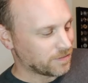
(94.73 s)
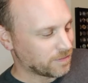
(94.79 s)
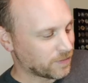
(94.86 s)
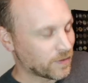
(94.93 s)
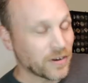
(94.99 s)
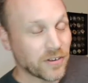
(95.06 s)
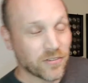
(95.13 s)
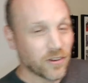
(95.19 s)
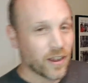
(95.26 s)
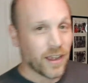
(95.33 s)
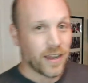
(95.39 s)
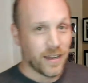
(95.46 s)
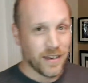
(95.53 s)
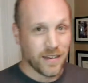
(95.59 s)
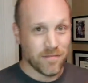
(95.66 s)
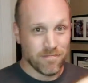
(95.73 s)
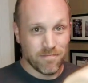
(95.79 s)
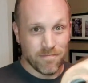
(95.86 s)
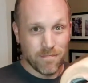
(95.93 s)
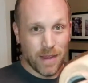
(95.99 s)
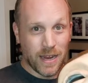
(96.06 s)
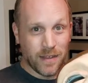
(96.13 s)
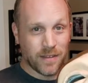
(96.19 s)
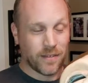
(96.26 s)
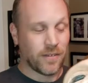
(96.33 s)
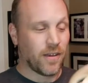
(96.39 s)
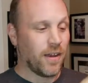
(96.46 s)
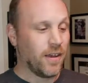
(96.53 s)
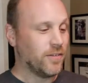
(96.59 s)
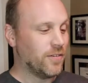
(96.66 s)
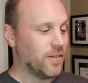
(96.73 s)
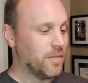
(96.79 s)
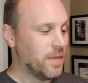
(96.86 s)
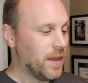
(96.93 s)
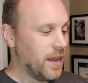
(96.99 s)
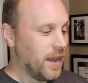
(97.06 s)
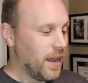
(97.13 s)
My friend Jai made this costume,